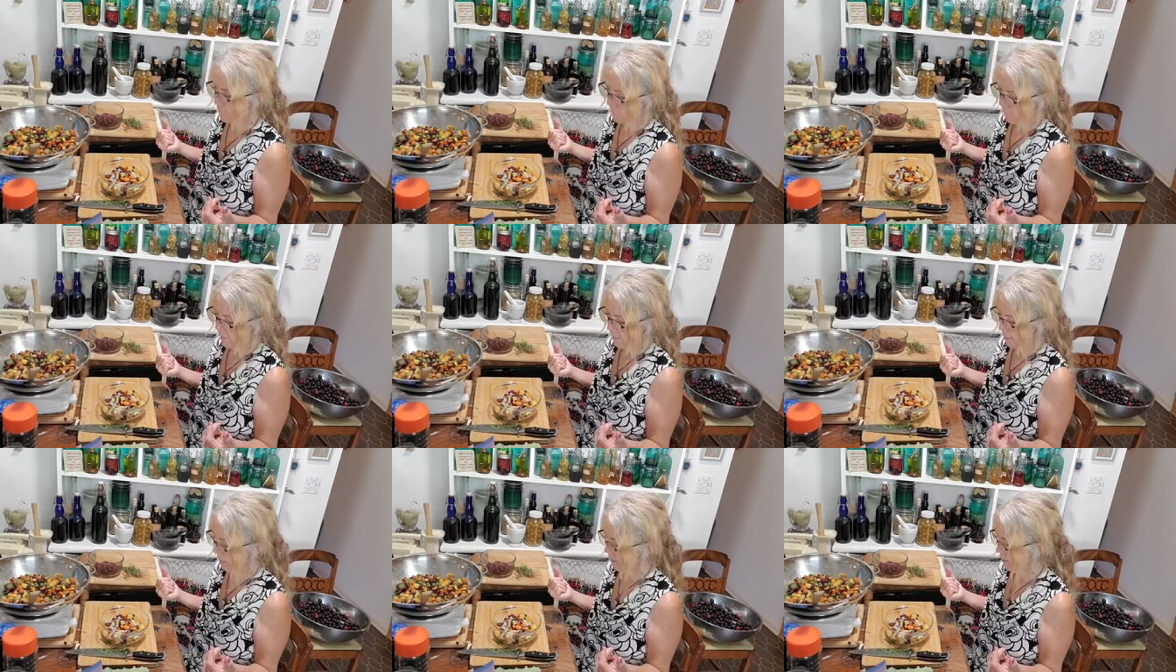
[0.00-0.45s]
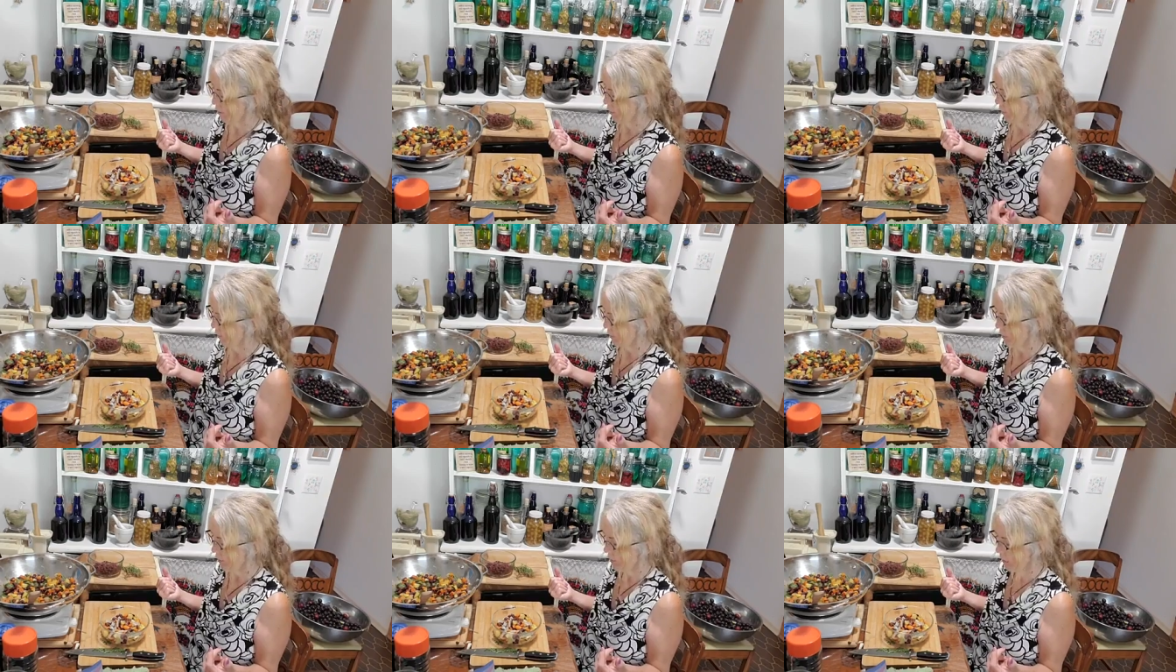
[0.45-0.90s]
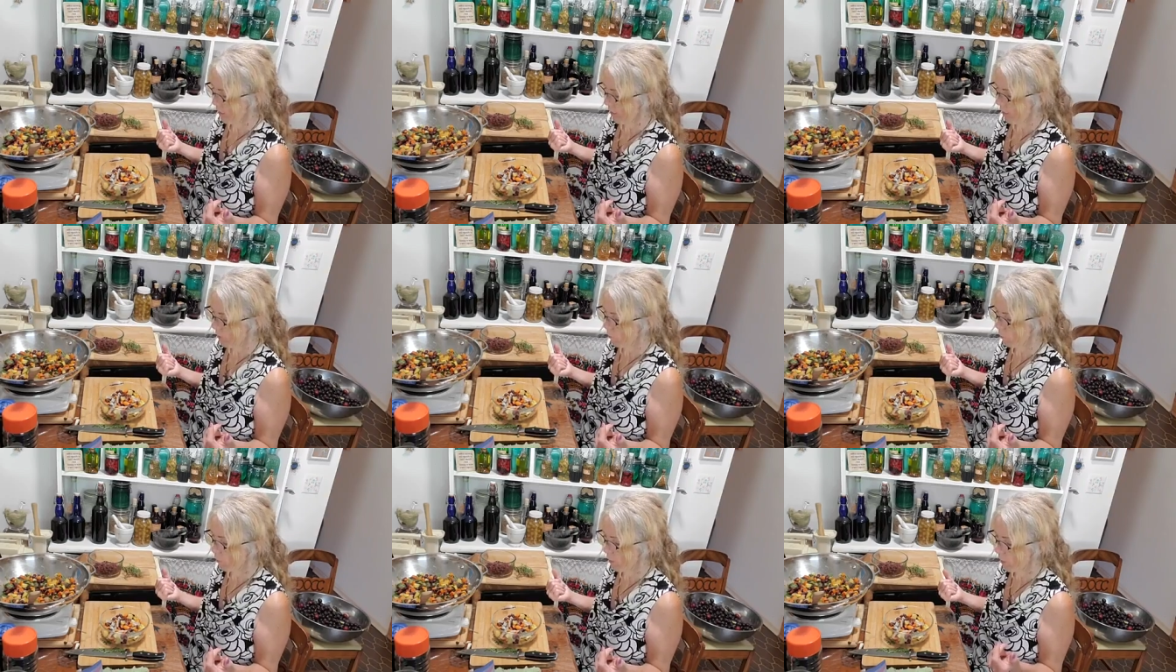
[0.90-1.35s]
that's so funny.
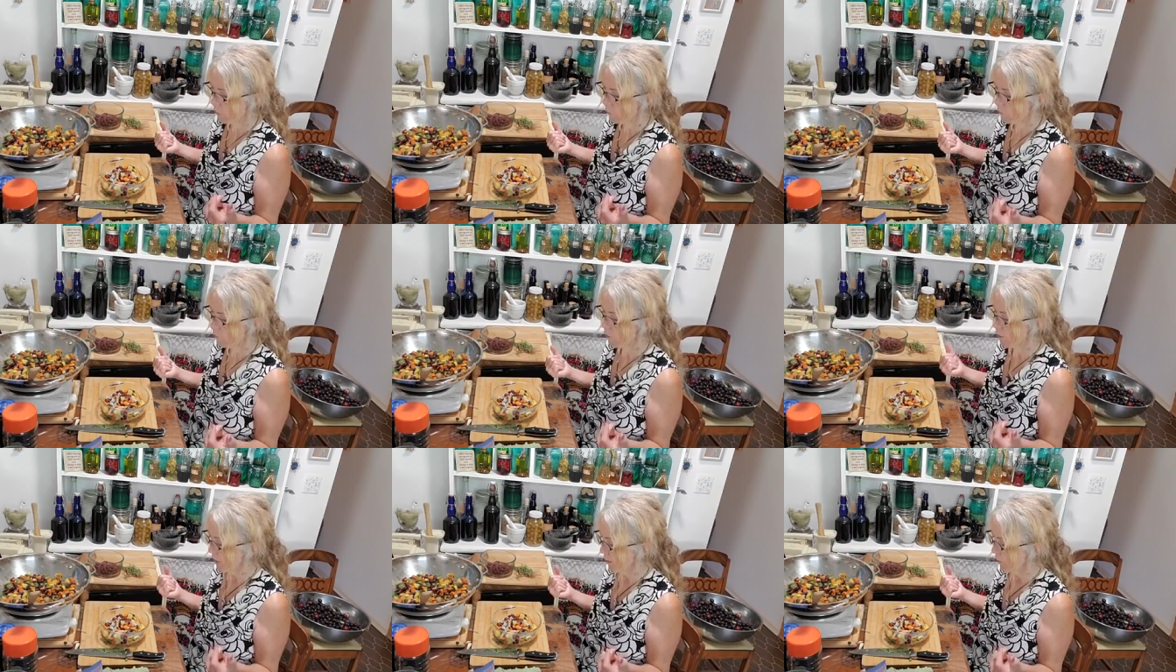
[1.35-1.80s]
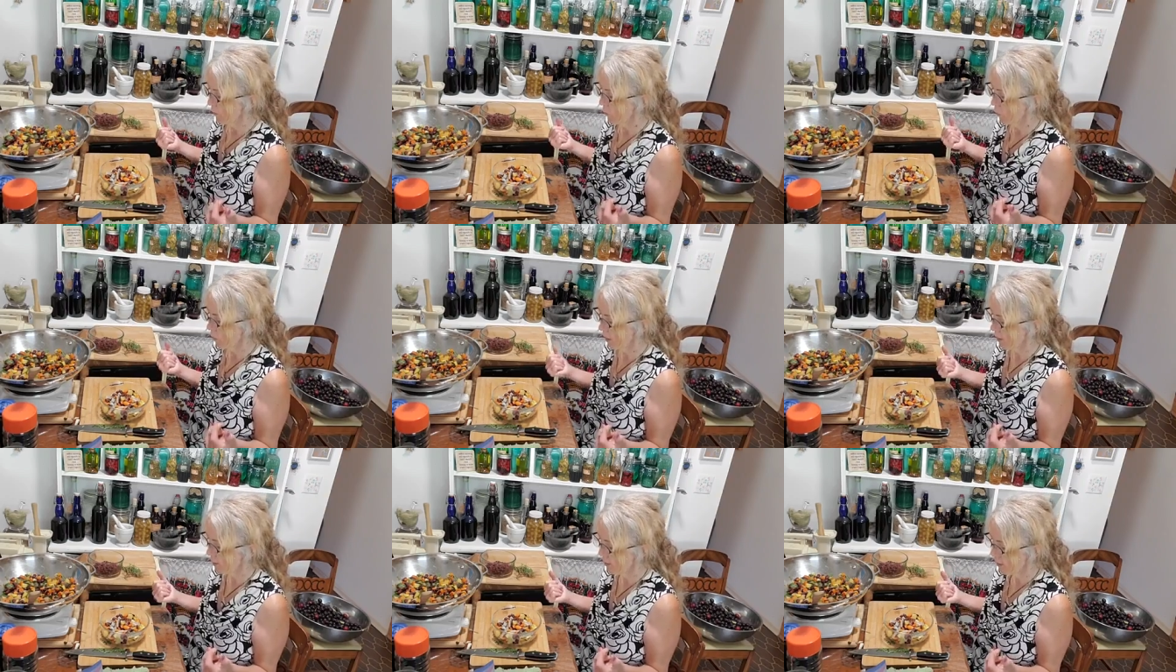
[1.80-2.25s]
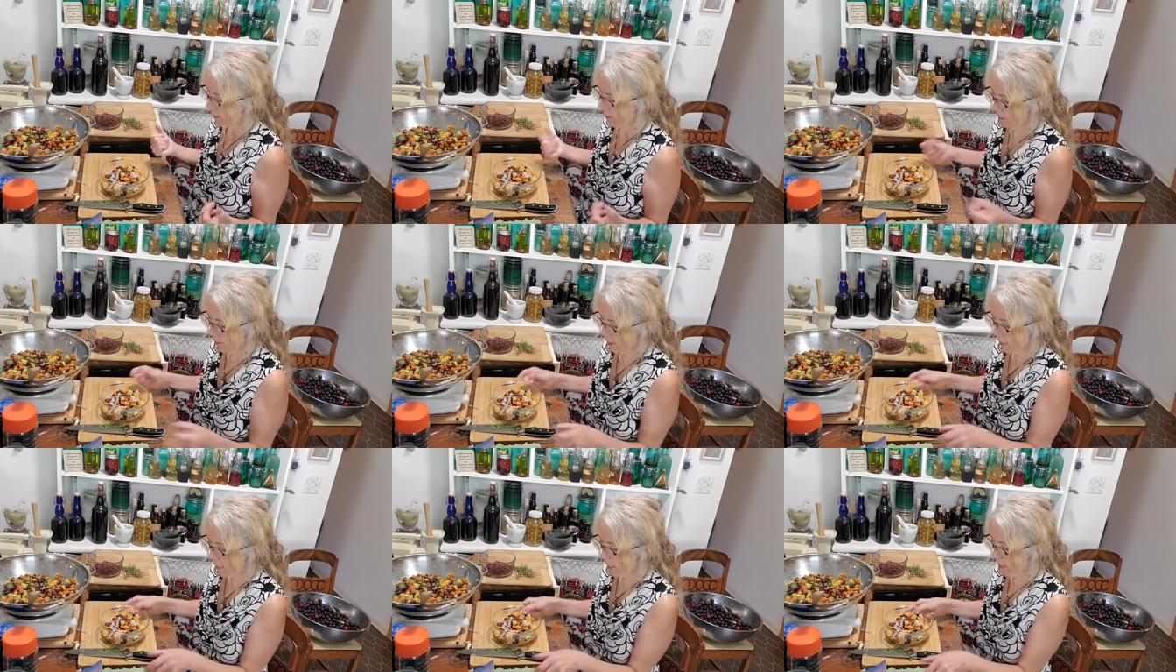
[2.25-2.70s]
I'm really wanting
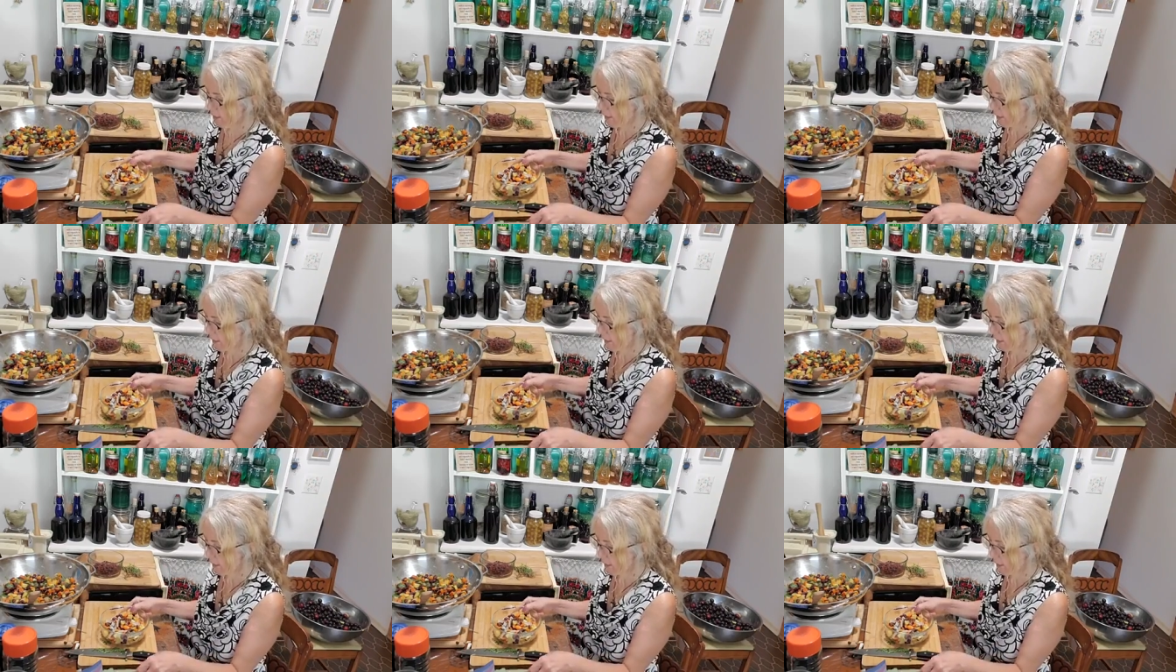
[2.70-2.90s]
to add the